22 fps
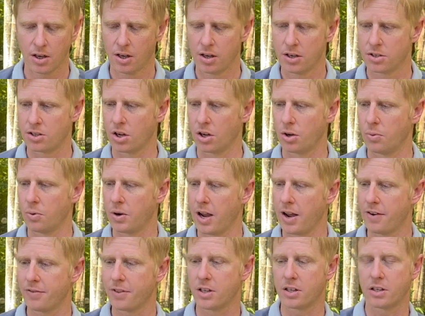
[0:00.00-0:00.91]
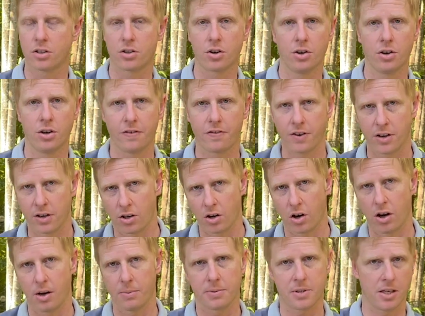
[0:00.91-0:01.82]
So we have the two different
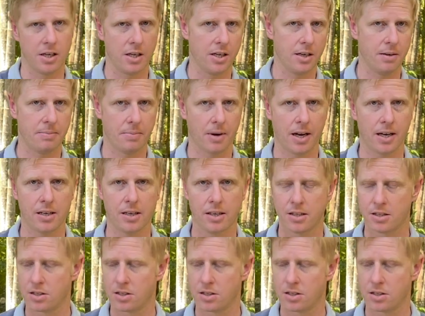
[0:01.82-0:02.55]
types here mainly.